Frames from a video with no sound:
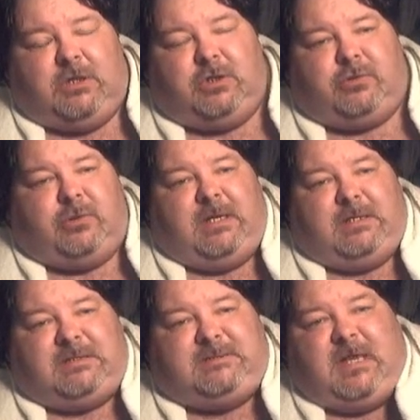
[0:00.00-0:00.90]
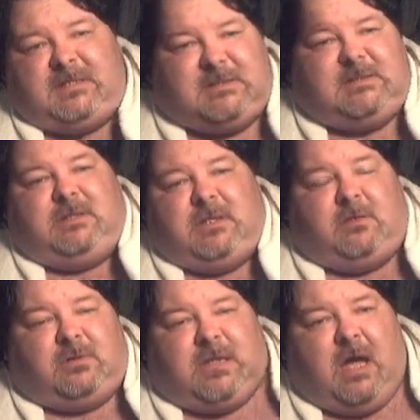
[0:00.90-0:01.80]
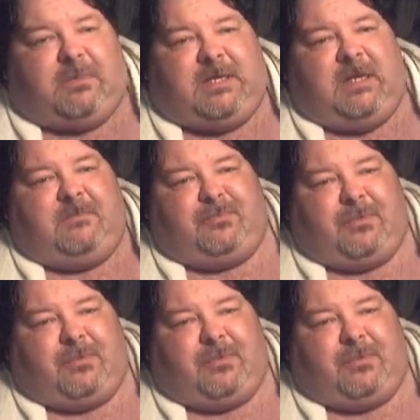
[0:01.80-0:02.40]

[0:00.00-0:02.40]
You create a dozen little cupcake